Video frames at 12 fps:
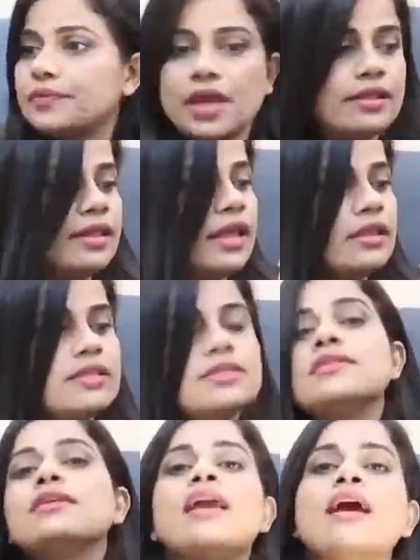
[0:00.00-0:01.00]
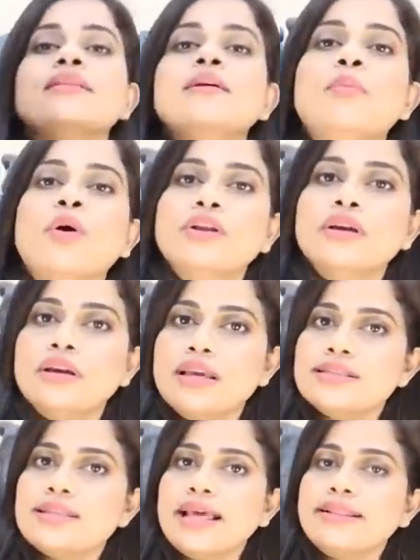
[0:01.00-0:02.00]
I think this, yeah, the border
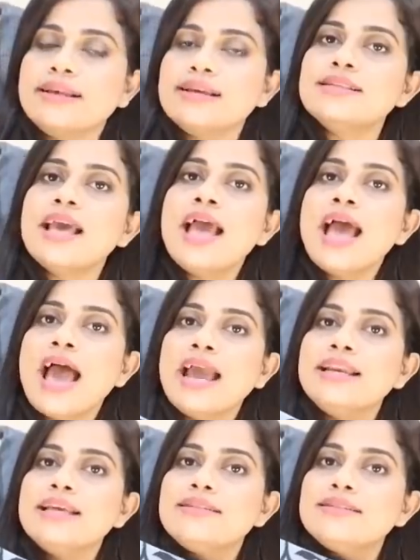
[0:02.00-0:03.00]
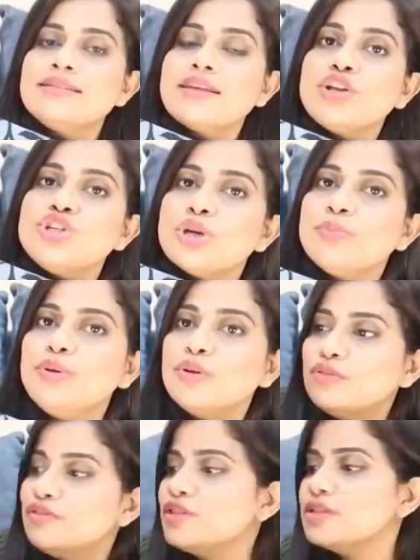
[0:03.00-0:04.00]
is like this, and it's such a
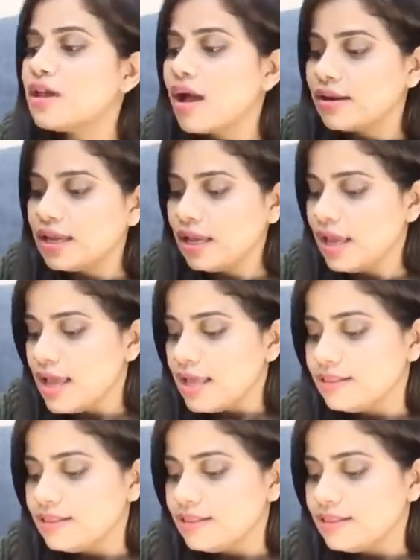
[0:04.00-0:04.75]
beautiful sari.